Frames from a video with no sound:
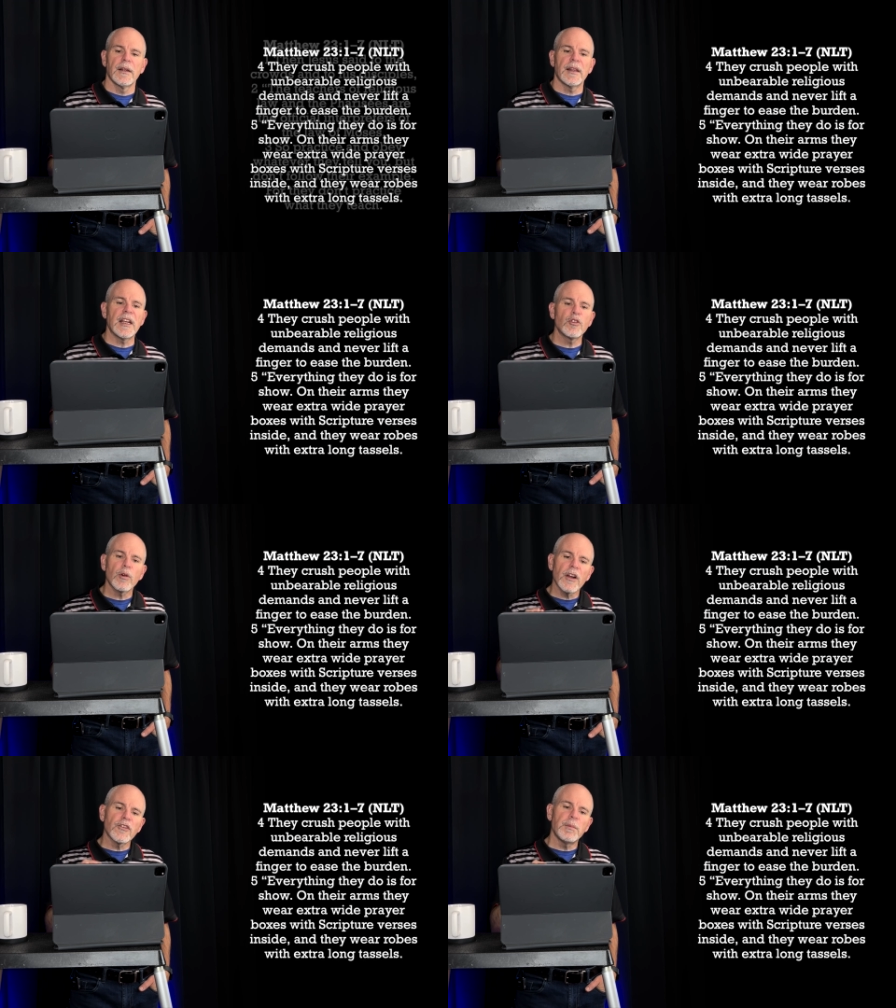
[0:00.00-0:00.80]
They
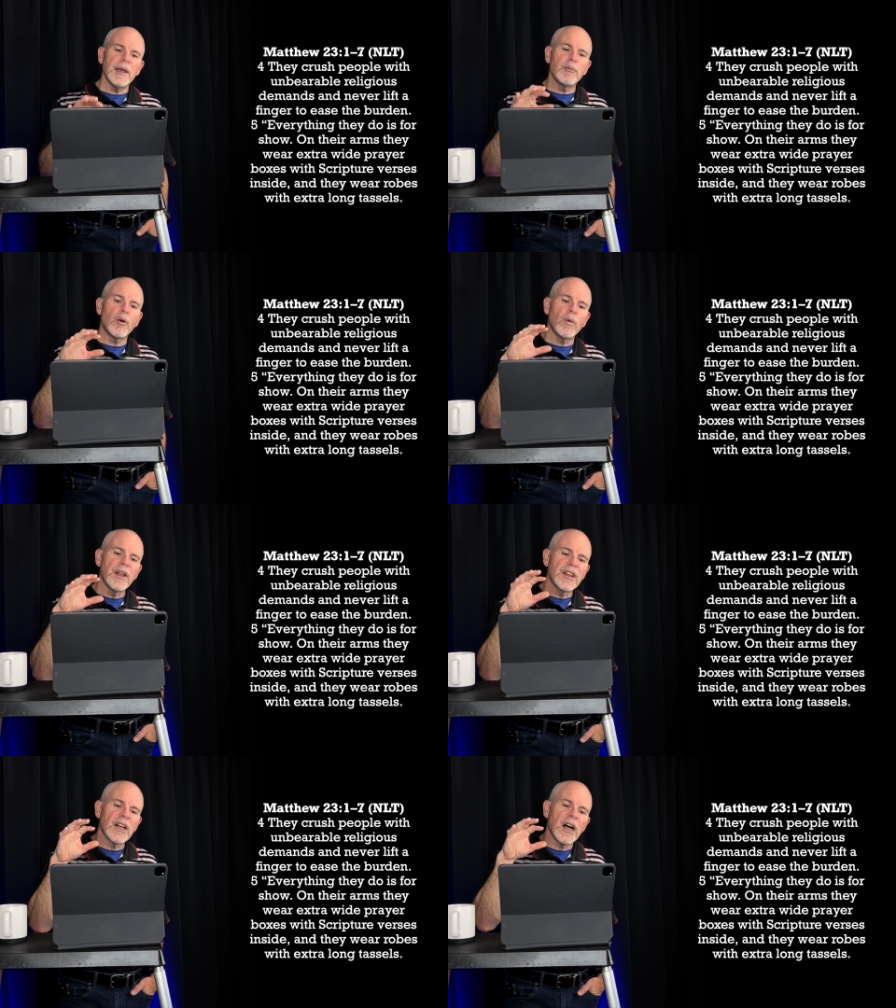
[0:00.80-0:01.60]
crush people
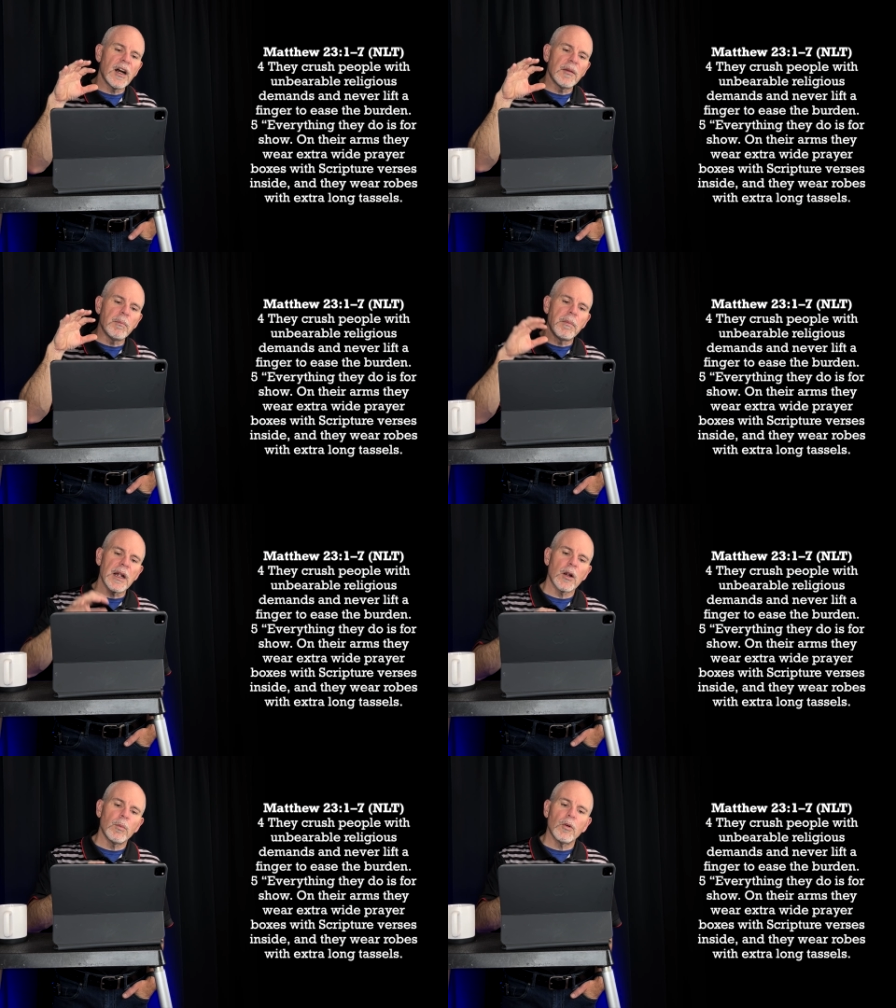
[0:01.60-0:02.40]
with
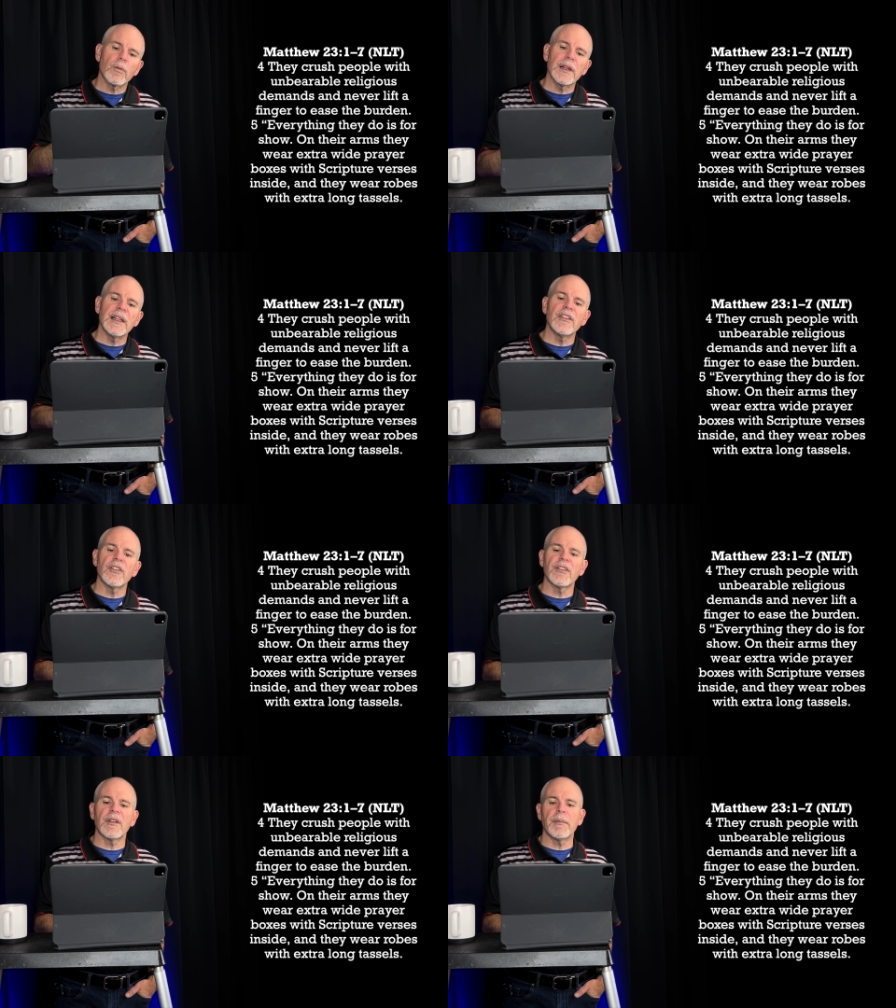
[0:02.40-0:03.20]
unbearable
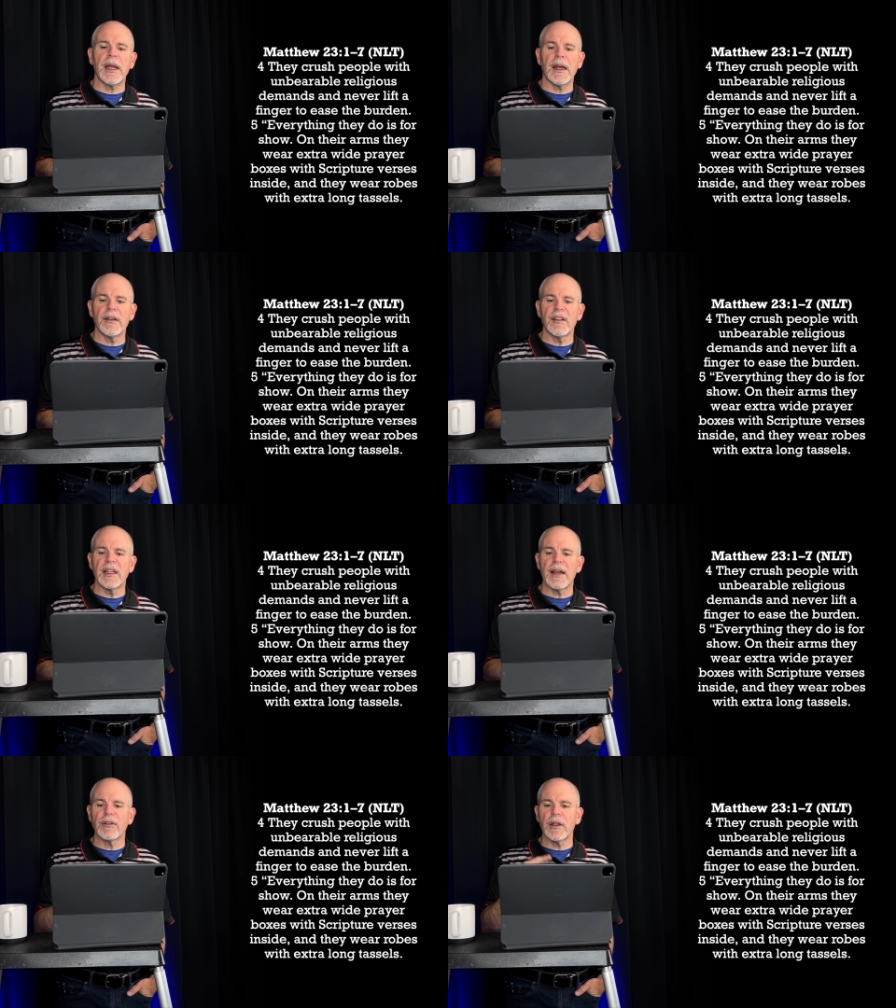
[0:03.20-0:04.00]
religious demands and
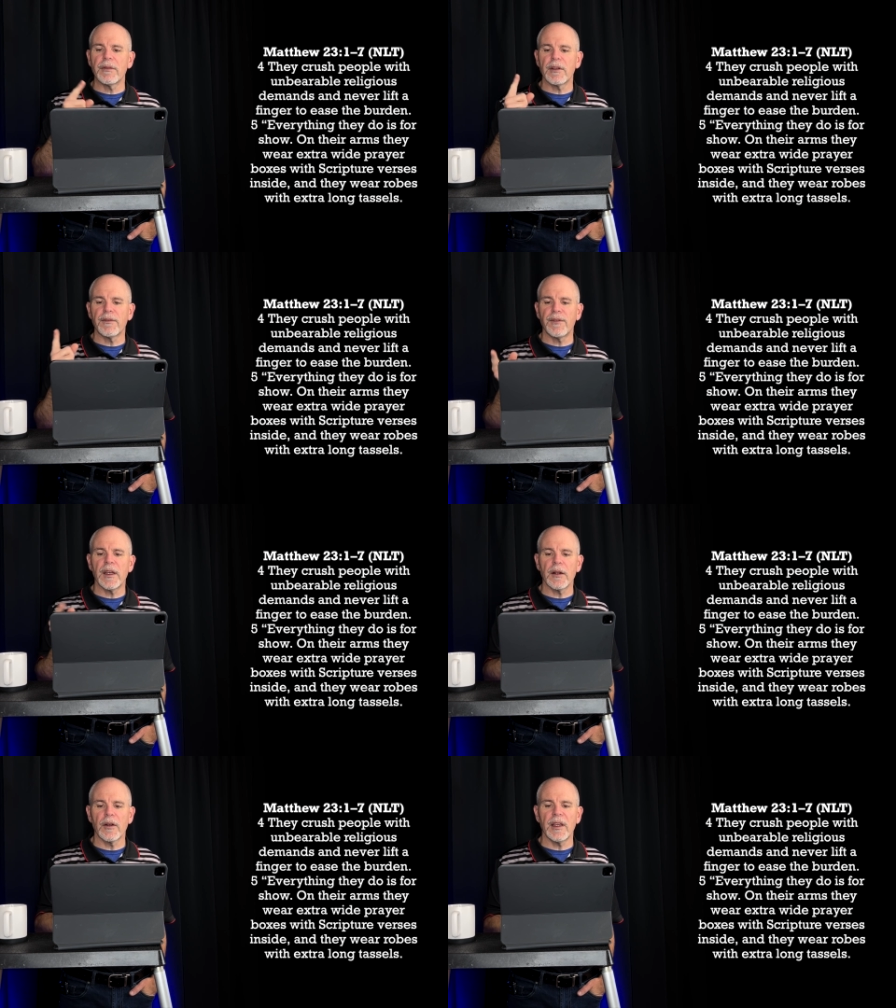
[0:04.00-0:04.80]
never lift a
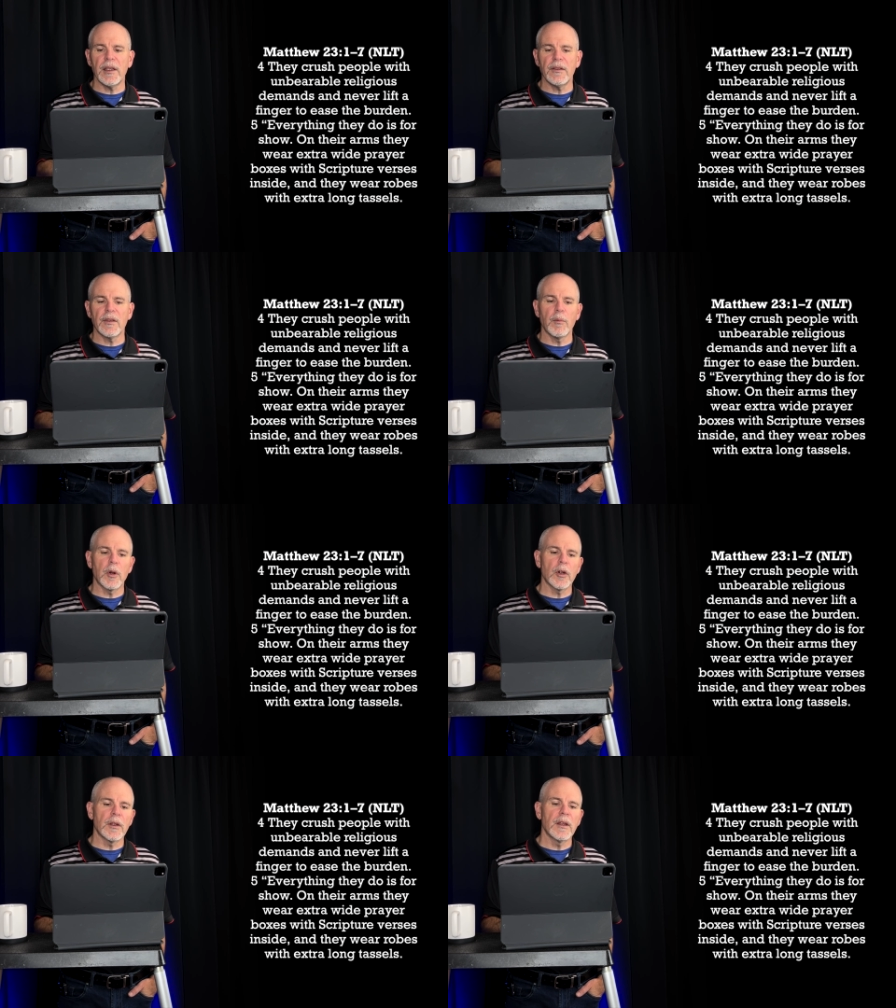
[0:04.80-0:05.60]
finger to ease the
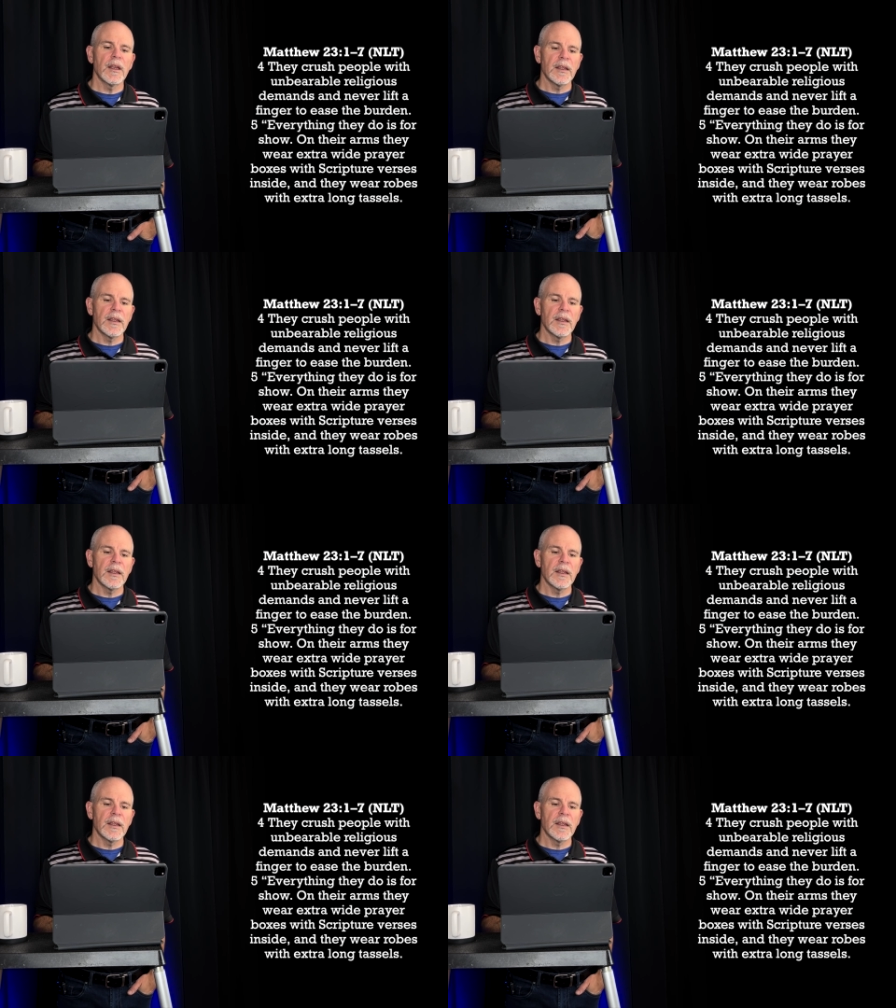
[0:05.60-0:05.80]
burden.